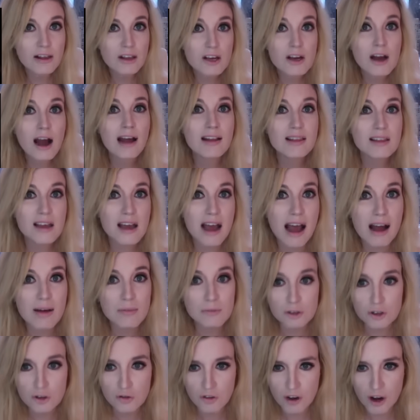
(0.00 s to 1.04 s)
you got the
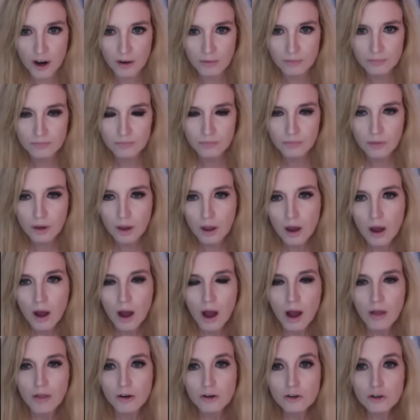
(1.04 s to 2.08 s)
atmosphere.
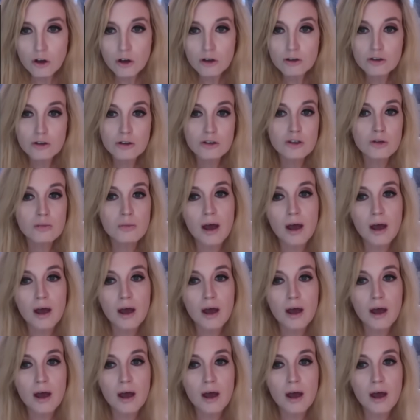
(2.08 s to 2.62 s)
There's also some